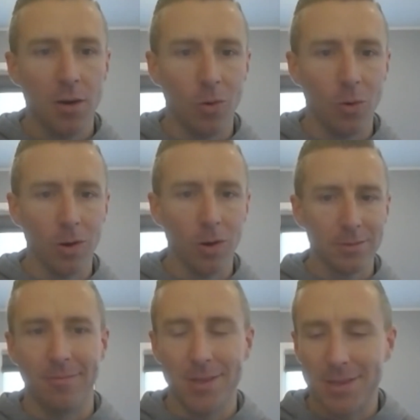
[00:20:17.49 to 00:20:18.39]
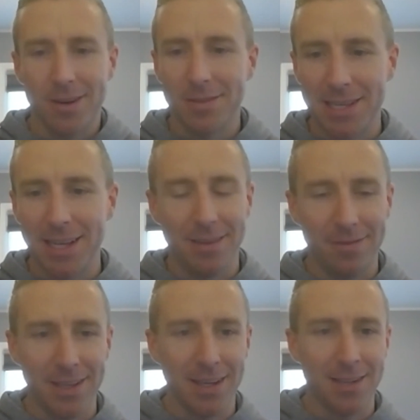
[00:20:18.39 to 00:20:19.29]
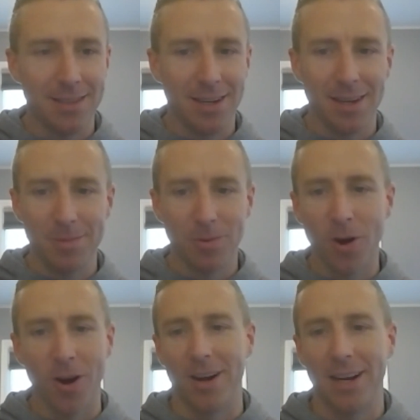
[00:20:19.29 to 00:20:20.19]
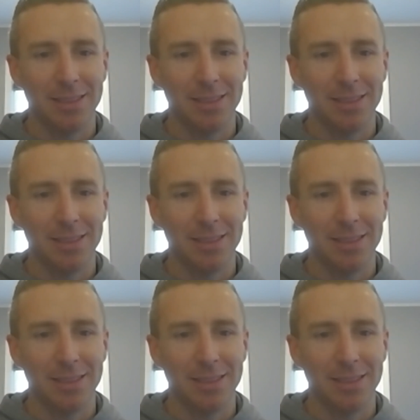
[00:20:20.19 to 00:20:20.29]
or what's their incentive to, to come to work.